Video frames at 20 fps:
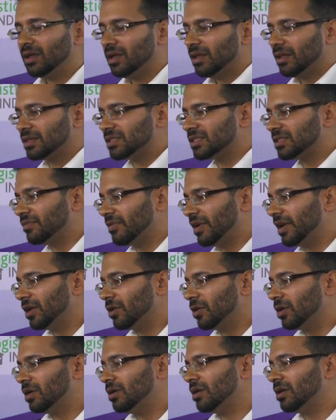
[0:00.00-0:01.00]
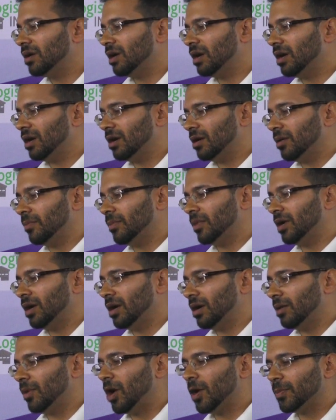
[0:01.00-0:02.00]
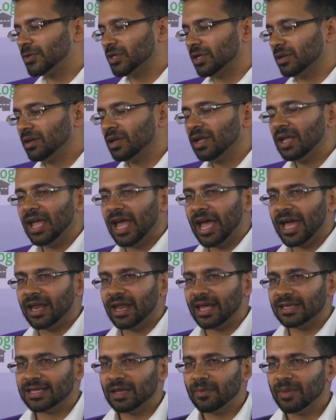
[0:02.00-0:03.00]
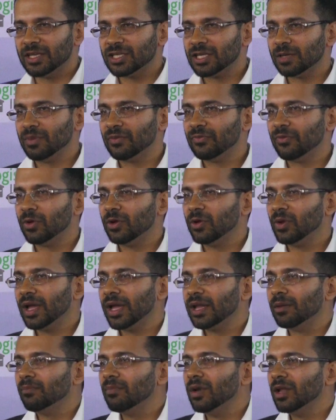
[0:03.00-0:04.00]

this is a very good option. And as I mentioned before, you can get,